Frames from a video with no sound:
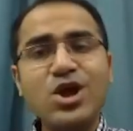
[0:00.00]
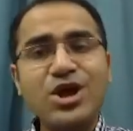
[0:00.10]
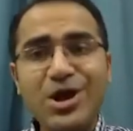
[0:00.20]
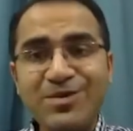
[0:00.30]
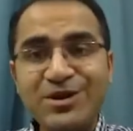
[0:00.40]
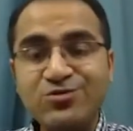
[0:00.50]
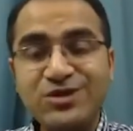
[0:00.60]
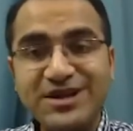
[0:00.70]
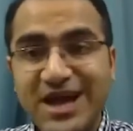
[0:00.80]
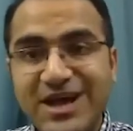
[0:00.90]
Coming to the
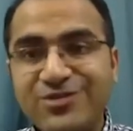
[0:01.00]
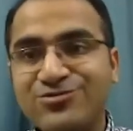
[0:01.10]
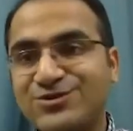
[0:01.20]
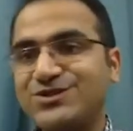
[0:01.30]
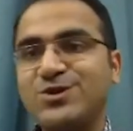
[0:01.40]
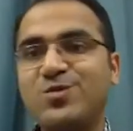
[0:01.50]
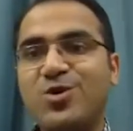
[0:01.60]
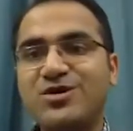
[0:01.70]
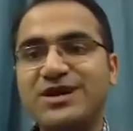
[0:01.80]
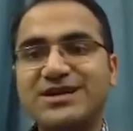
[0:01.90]
diagnosis of
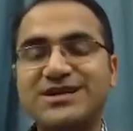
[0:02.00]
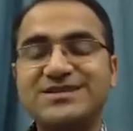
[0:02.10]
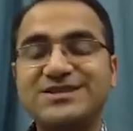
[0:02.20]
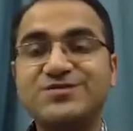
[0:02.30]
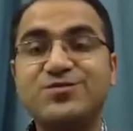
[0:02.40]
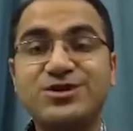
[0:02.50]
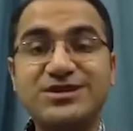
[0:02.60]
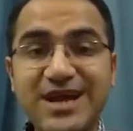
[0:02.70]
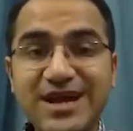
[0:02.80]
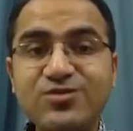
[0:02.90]
bronchiectasis. For the
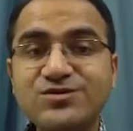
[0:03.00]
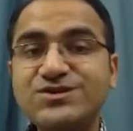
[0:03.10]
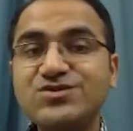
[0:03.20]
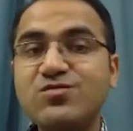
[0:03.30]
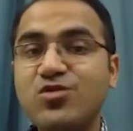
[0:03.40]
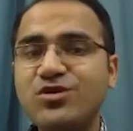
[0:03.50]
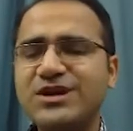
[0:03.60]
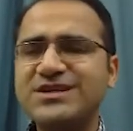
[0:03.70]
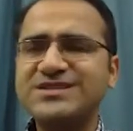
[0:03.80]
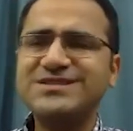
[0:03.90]
diagnosis of
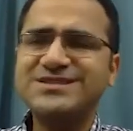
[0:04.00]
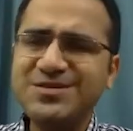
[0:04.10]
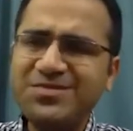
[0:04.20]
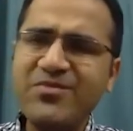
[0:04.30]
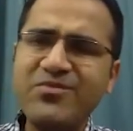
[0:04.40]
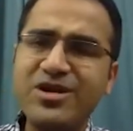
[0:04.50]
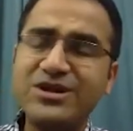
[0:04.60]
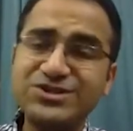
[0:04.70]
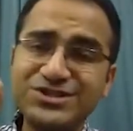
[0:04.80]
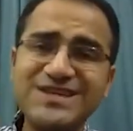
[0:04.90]
bronchiectasis,
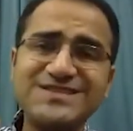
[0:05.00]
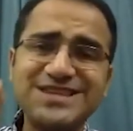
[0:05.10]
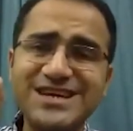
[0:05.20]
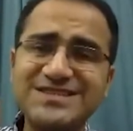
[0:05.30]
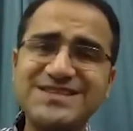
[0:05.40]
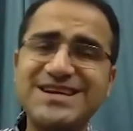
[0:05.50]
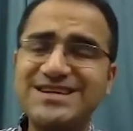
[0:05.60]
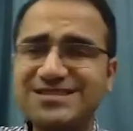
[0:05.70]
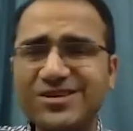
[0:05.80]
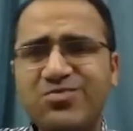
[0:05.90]
remember chest x-ray
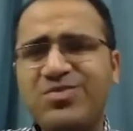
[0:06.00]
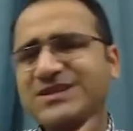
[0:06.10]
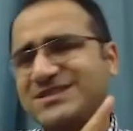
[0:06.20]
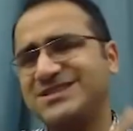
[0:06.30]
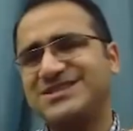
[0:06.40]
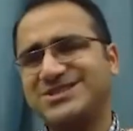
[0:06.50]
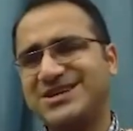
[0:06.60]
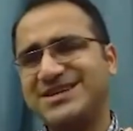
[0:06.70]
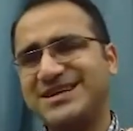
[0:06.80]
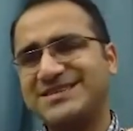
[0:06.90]
is the best
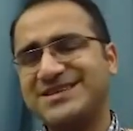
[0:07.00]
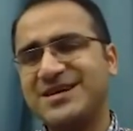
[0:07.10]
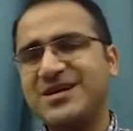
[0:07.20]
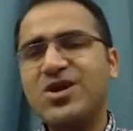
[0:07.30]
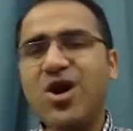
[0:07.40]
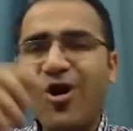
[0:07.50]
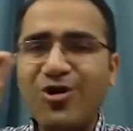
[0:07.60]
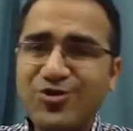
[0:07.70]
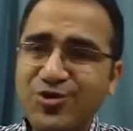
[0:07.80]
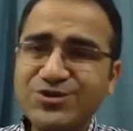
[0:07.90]
initial test.
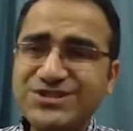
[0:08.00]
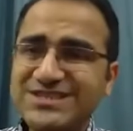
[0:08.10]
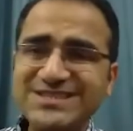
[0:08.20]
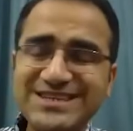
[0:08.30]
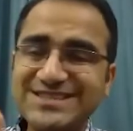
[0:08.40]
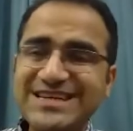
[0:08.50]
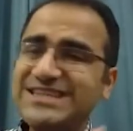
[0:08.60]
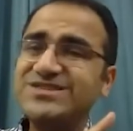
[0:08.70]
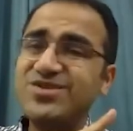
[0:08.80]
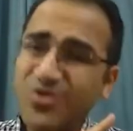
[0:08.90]
Although chest X-ray
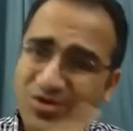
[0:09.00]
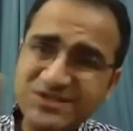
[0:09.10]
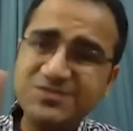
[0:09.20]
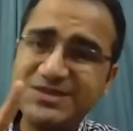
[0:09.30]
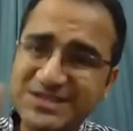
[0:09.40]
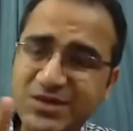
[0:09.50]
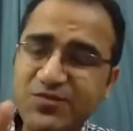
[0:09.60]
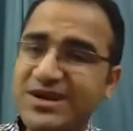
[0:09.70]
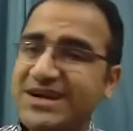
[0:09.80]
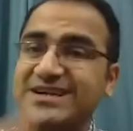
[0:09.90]
is not
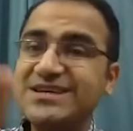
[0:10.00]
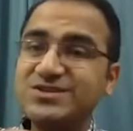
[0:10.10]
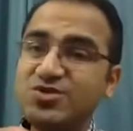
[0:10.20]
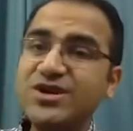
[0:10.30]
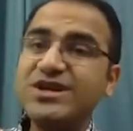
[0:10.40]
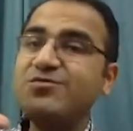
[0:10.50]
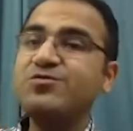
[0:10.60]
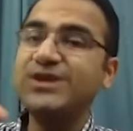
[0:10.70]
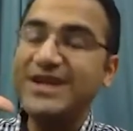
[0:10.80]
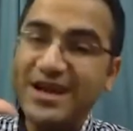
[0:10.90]
specific, it does not give
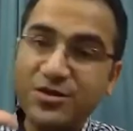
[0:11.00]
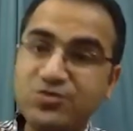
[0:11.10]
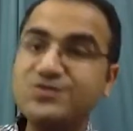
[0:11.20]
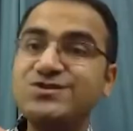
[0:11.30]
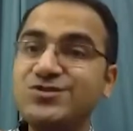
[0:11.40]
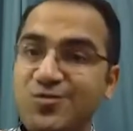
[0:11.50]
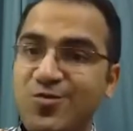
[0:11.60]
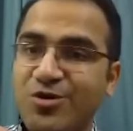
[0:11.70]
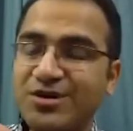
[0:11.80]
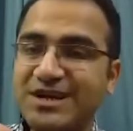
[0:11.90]
you the diagnosis of
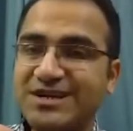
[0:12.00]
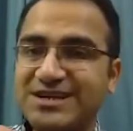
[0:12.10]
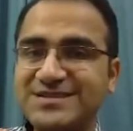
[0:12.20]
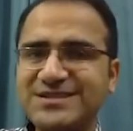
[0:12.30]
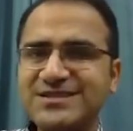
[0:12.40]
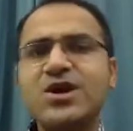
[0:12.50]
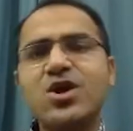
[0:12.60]
bronchiectasis,